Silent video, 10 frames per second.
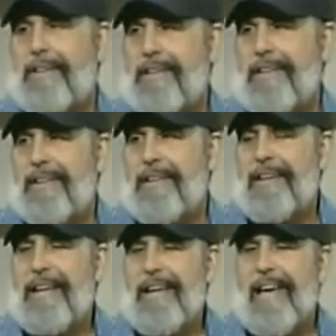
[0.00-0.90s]
Mm-hmm.
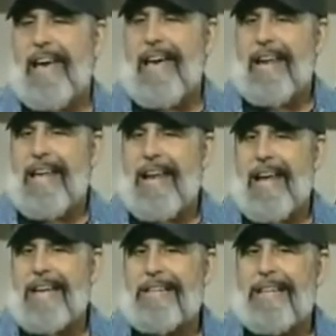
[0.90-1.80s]
And
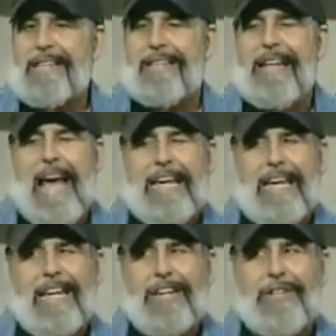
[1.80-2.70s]
that's a
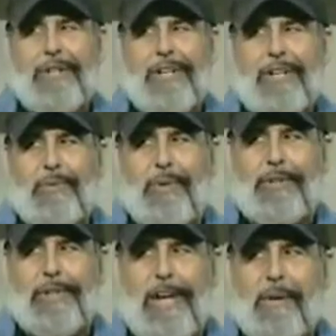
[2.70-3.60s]
lacking in this
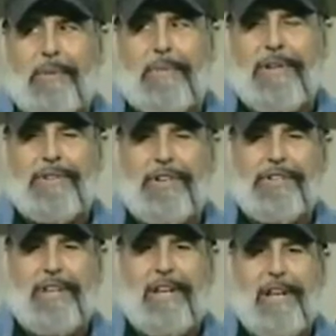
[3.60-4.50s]
world today with
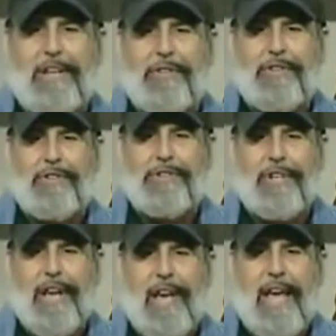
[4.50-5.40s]
ministers and Christians
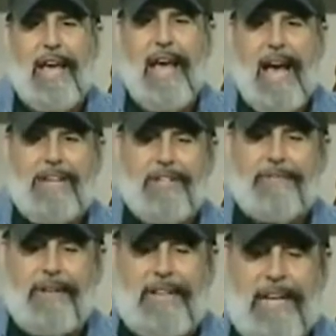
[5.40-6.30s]
today. I just
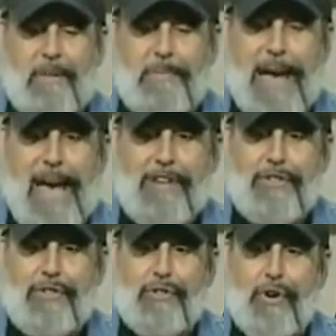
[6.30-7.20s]
felt that
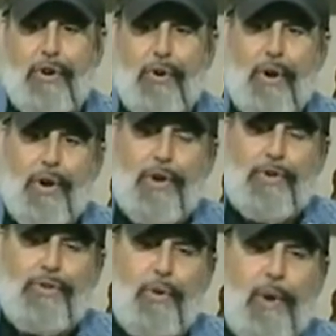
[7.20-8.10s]
compassion. So
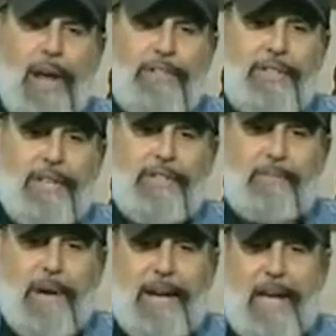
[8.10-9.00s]
when I seen
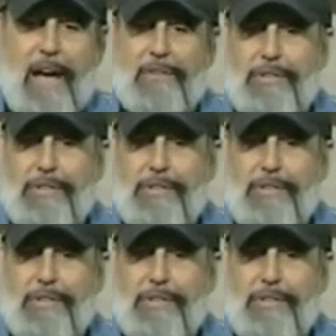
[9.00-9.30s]
somebody out in the